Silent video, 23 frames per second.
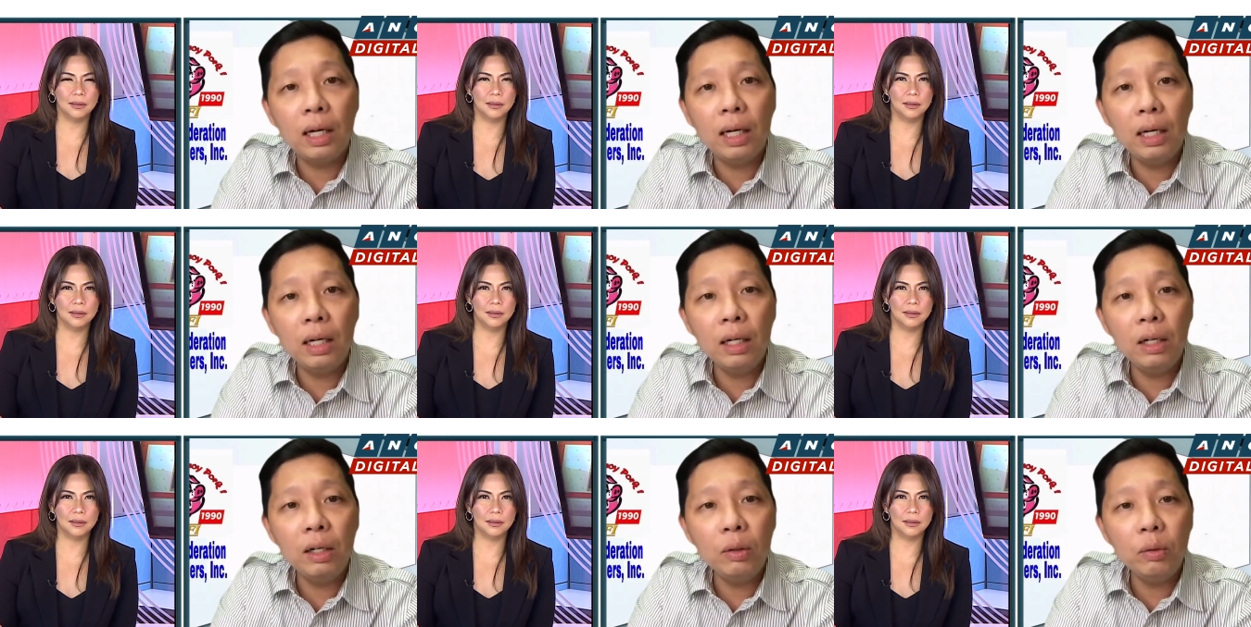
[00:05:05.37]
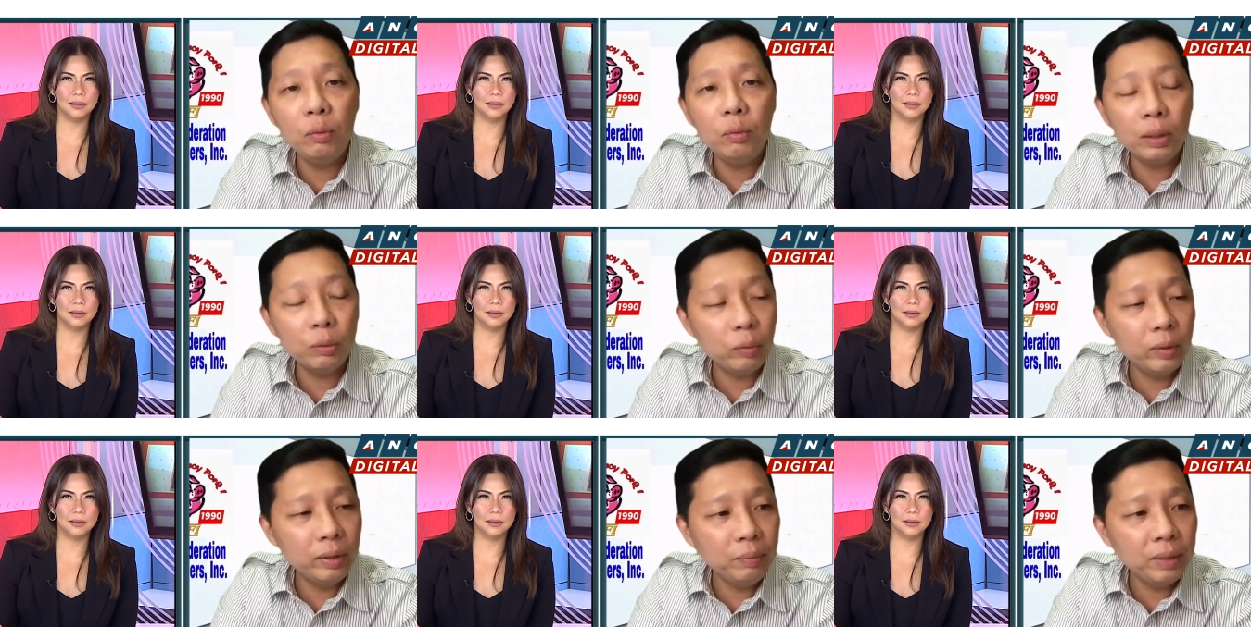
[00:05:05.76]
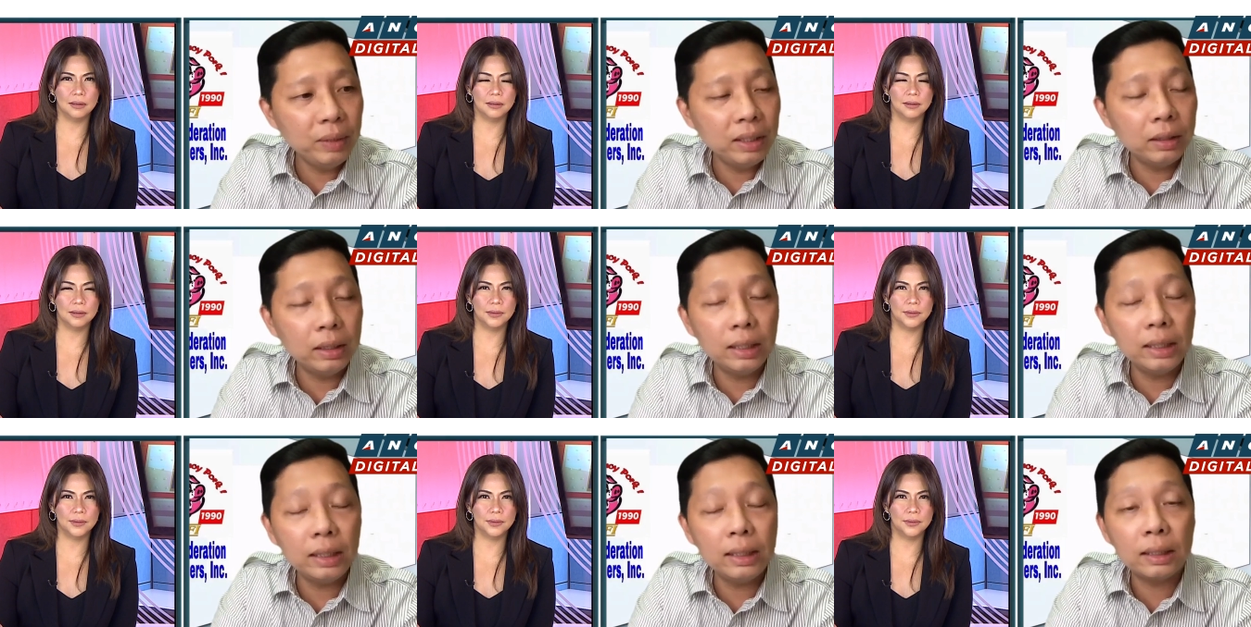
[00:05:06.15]
Speaker 1: what we mean
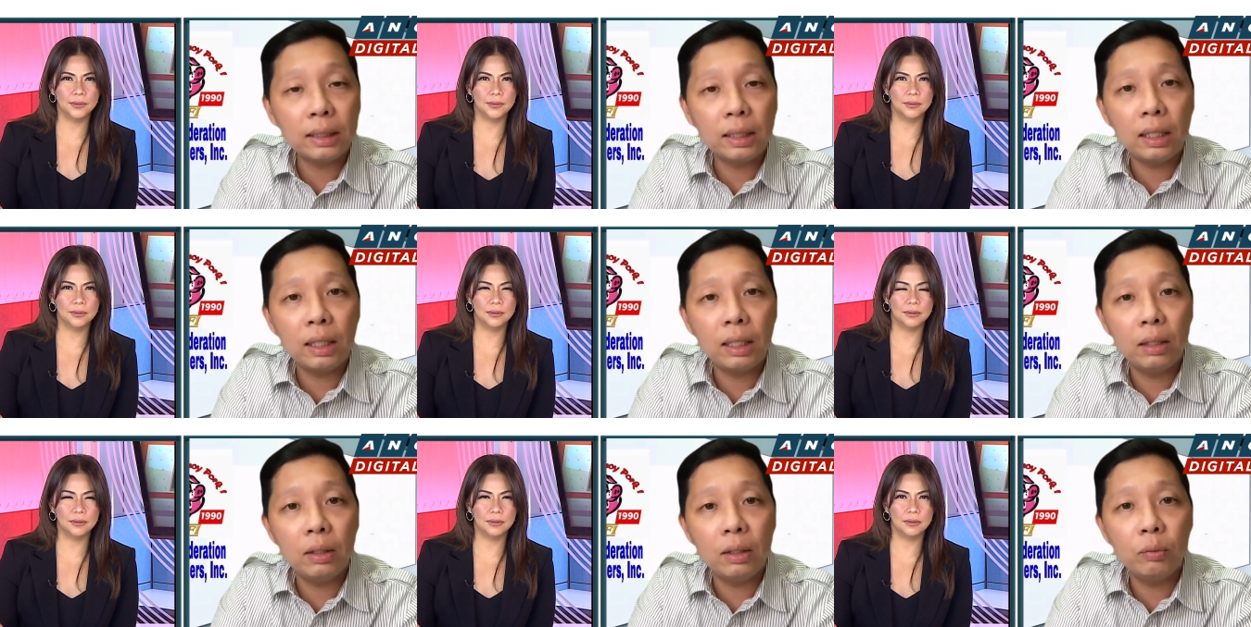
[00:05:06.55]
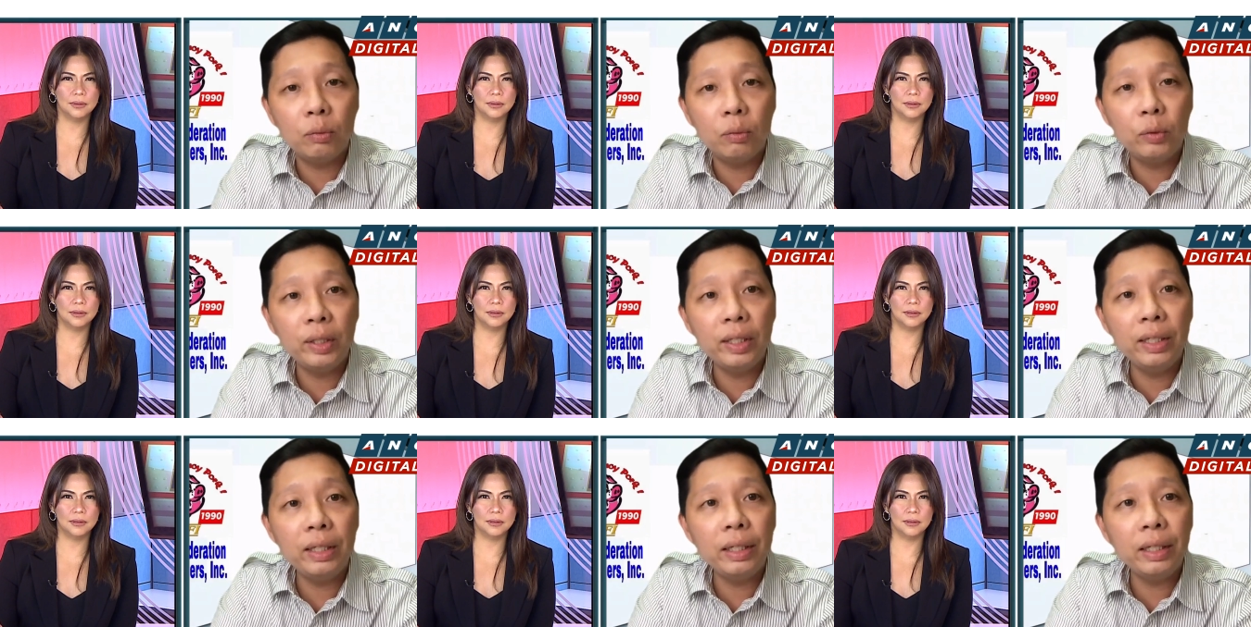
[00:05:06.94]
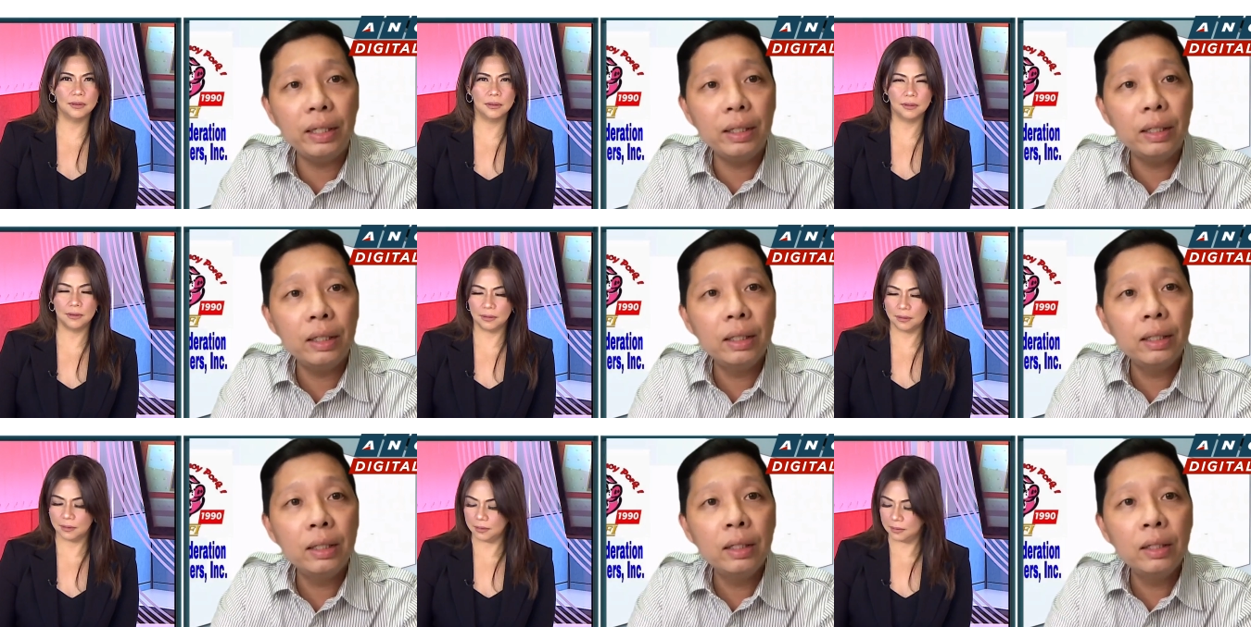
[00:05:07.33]
is we
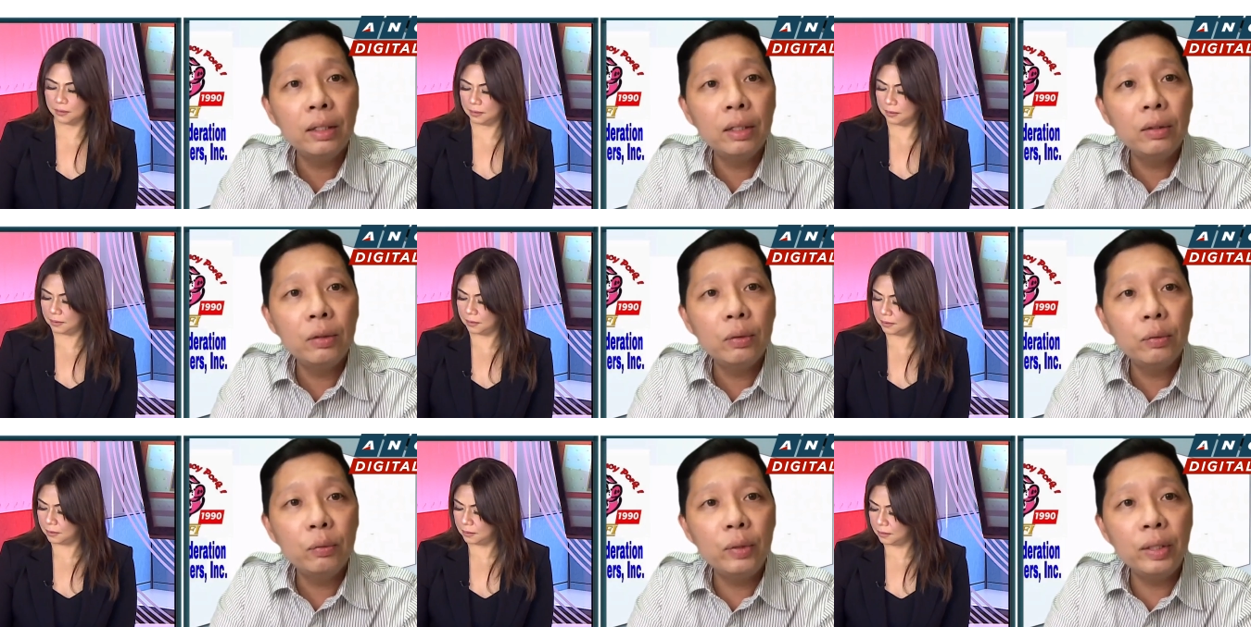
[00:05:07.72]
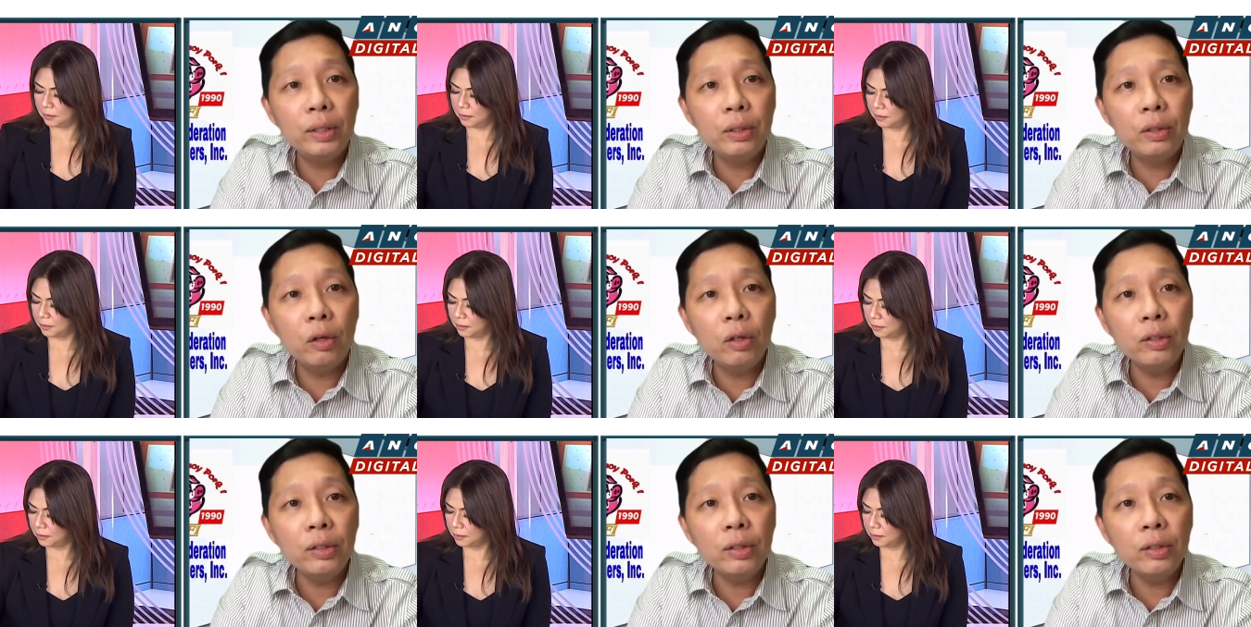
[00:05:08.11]
don't